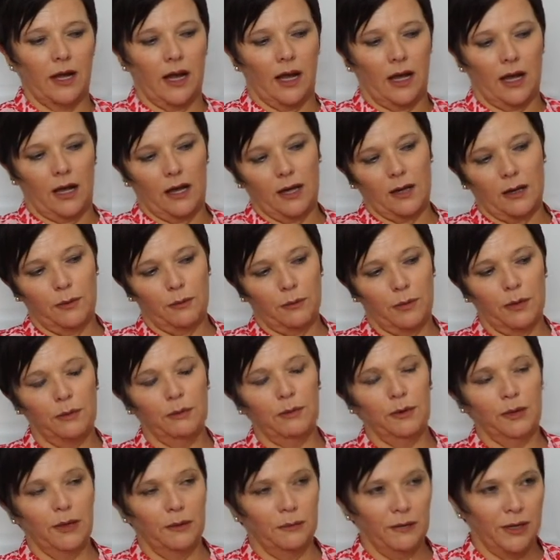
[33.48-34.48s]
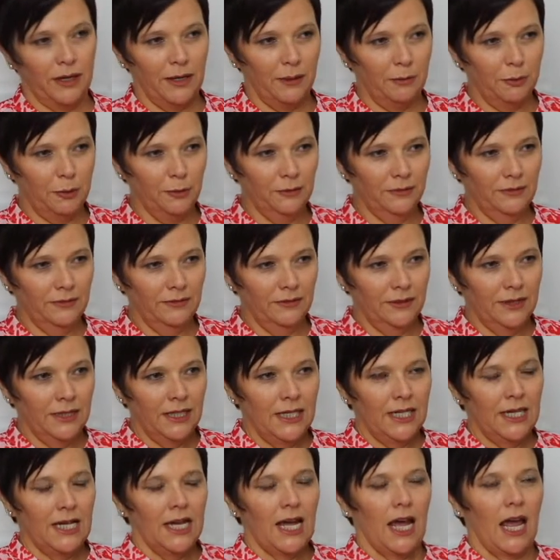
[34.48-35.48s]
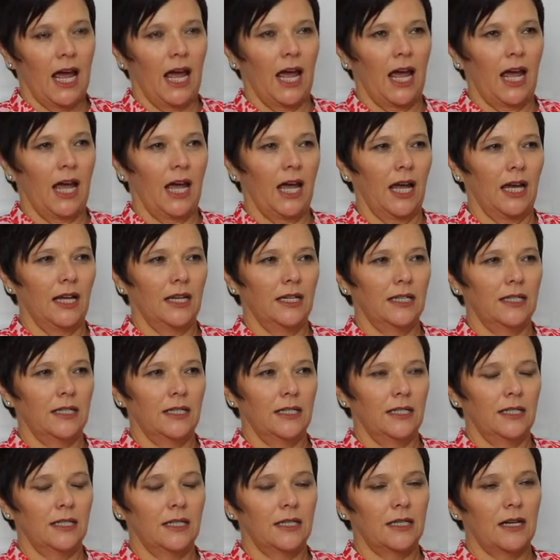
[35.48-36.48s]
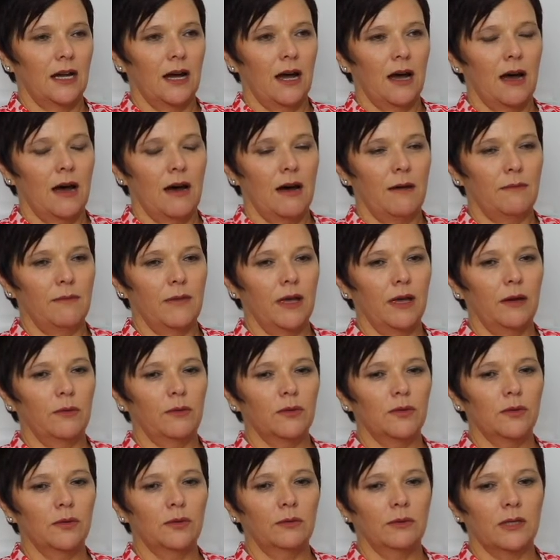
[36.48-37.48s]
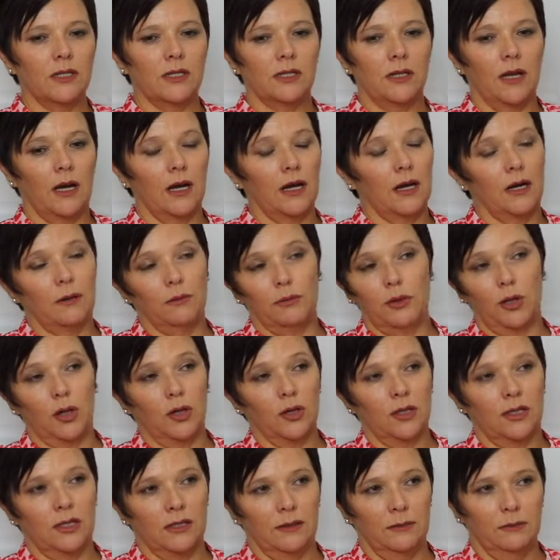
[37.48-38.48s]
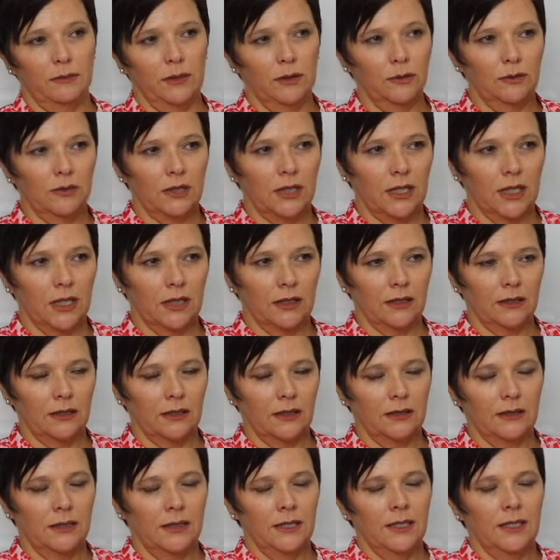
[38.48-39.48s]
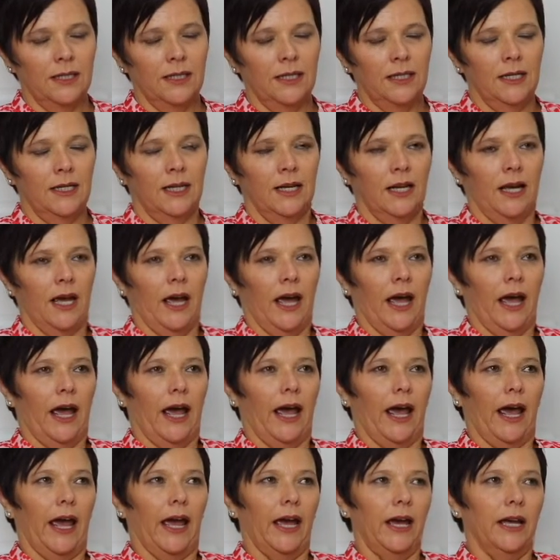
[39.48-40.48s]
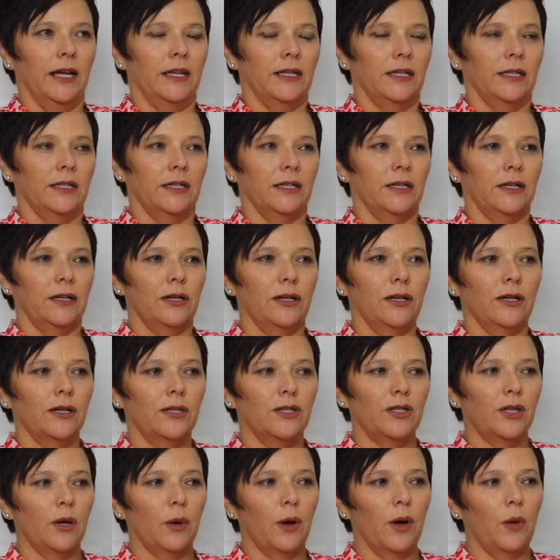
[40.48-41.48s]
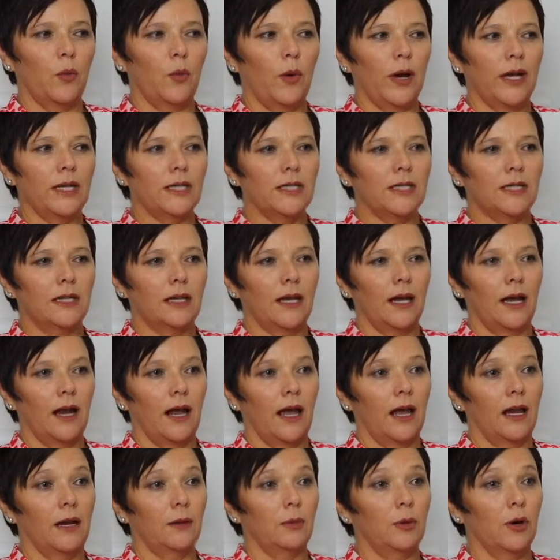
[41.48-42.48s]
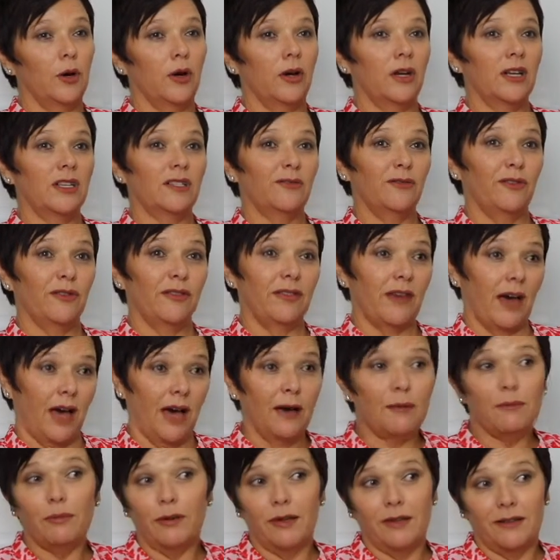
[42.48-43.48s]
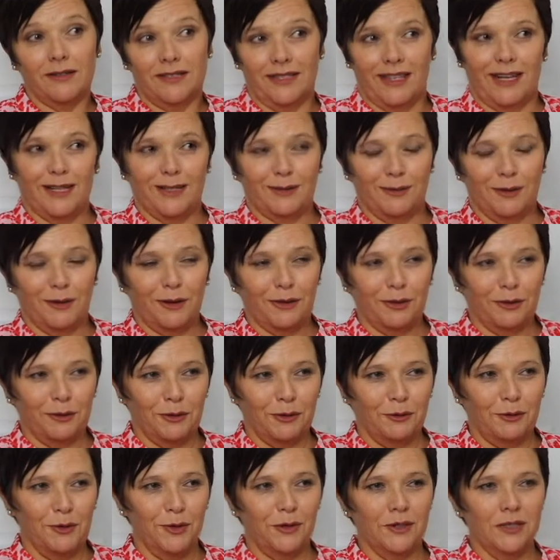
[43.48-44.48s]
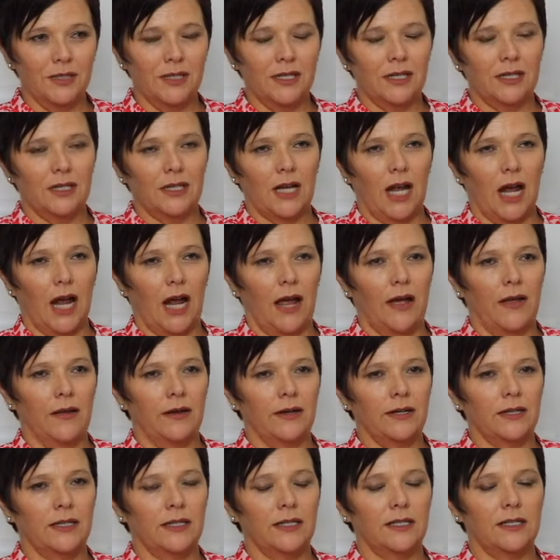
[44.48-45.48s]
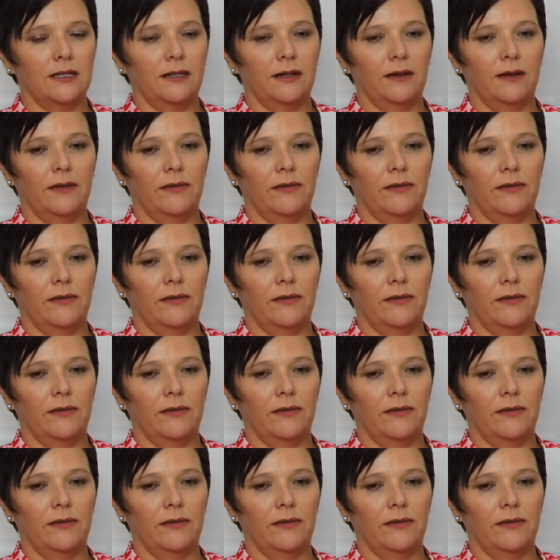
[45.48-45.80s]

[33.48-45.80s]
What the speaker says: a pimple on my nipple, and it was almost like a blocked milk duct. And so I went to get antibiotics for that, because that's what I thought it was. And